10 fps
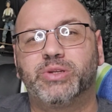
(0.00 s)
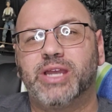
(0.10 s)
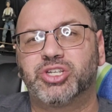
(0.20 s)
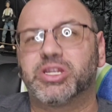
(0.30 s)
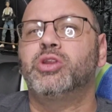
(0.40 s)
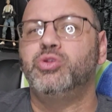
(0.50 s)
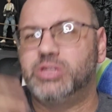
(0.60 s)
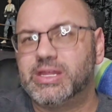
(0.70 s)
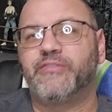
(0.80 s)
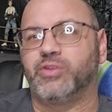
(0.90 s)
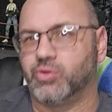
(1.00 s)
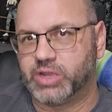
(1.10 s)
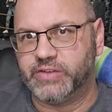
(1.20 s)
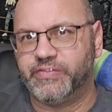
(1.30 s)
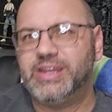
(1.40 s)
protection. She's like, no, you did that for your
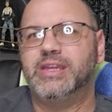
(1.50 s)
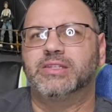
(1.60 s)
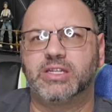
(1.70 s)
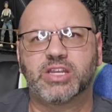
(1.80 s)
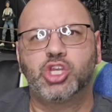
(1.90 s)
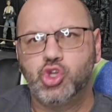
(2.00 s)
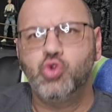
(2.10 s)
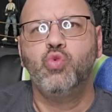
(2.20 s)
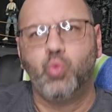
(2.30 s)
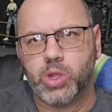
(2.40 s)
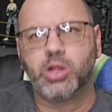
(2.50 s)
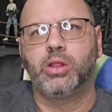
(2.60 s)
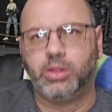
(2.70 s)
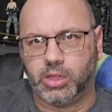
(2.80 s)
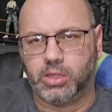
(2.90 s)
own convenience. And he's like, you
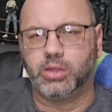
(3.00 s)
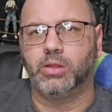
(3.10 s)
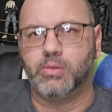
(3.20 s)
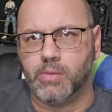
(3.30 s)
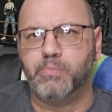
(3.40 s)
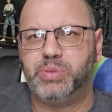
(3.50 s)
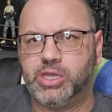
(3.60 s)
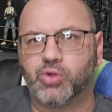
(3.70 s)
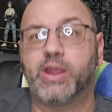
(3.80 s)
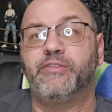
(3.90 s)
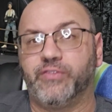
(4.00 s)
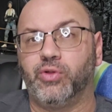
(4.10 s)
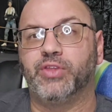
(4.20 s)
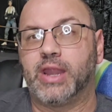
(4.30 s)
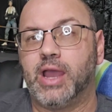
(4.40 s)
will be
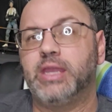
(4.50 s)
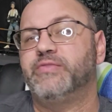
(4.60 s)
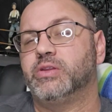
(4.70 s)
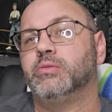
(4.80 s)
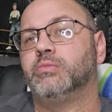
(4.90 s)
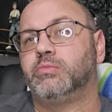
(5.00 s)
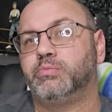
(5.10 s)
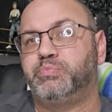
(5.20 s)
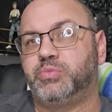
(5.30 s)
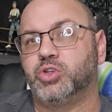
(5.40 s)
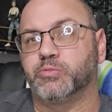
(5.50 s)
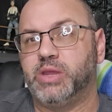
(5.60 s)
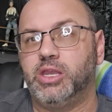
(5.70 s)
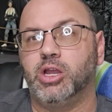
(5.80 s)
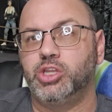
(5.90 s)
grateful that I even took
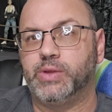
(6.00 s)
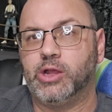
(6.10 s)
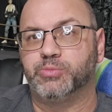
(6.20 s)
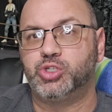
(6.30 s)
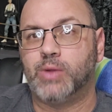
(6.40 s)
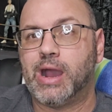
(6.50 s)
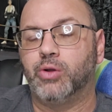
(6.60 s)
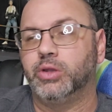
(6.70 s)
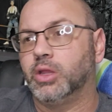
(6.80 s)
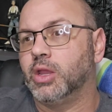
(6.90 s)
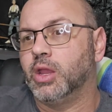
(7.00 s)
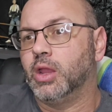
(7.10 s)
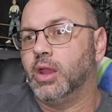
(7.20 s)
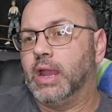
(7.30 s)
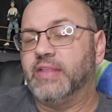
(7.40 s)
pity on you and helped you out.
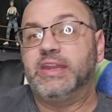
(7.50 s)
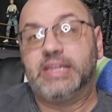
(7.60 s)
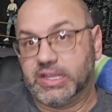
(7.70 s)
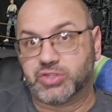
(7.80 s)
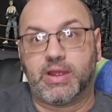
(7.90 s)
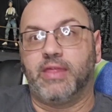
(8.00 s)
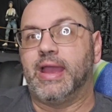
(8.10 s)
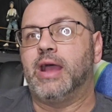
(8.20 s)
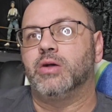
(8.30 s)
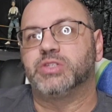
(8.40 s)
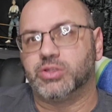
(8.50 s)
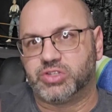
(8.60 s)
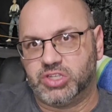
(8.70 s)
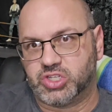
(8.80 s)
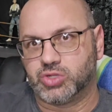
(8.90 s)
And then he kicks her out of the house.
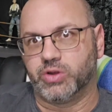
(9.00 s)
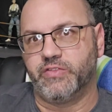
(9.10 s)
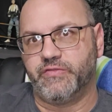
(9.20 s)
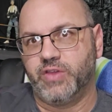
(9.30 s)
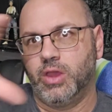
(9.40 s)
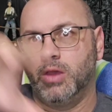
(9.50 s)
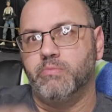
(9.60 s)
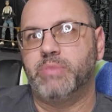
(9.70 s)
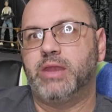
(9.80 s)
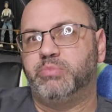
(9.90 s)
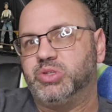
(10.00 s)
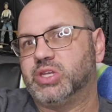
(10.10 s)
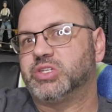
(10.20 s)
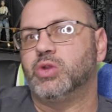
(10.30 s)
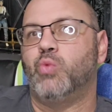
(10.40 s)
There's this sort of men
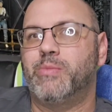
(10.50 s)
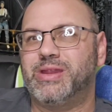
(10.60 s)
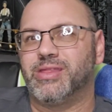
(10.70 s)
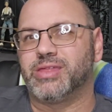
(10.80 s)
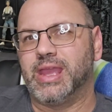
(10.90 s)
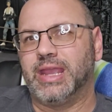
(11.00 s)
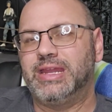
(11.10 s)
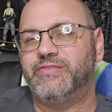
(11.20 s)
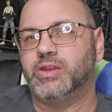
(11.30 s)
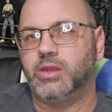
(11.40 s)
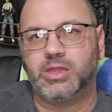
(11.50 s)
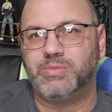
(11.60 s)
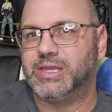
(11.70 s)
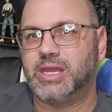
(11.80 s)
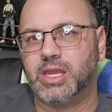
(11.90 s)
possessing women thing. And even in the
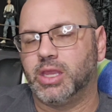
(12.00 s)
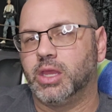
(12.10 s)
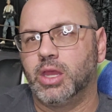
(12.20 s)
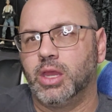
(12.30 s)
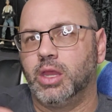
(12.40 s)
beginning,